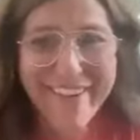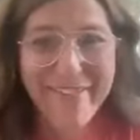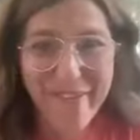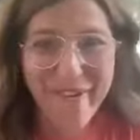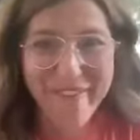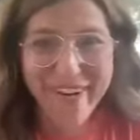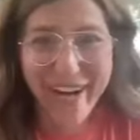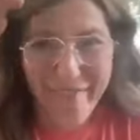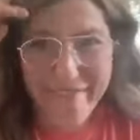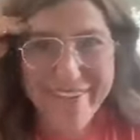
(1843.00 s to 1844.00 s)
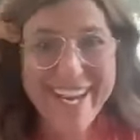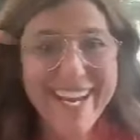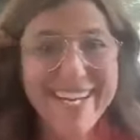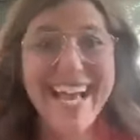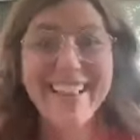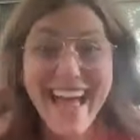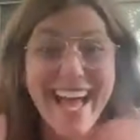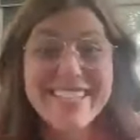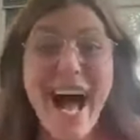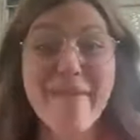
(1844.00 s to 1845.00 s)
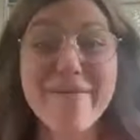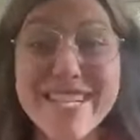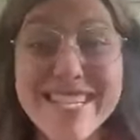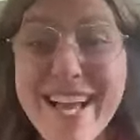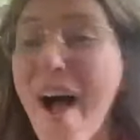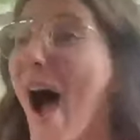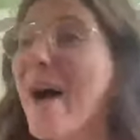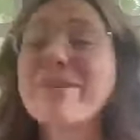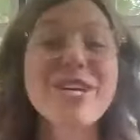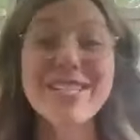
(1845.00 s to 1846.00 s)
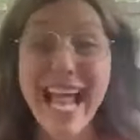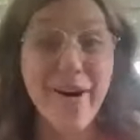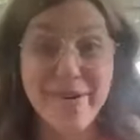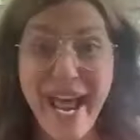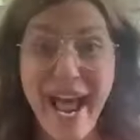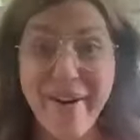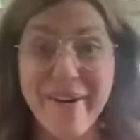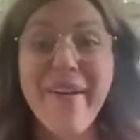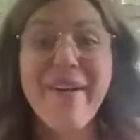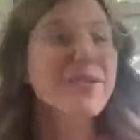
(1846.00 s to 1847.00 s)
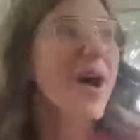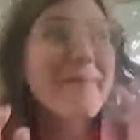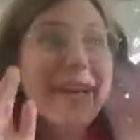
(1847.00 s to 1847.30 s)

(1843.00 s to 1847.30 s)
with your former company? Because I'm just out now. So